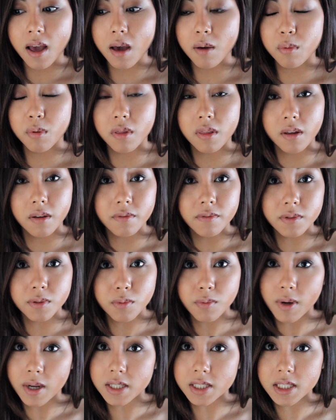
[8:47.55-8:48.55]
I would love
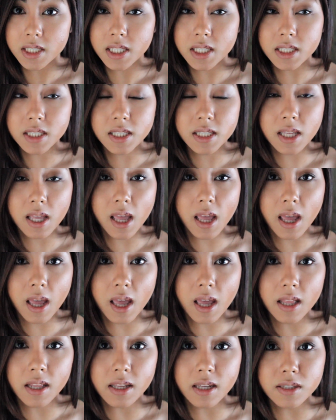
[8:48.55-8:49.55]
to watch it
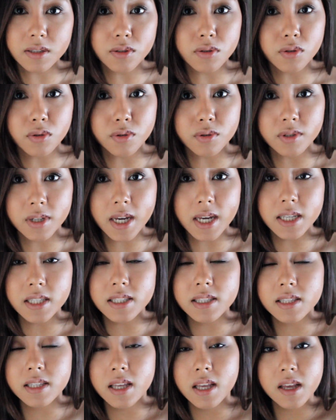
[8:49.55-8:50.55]
and get to know you guys.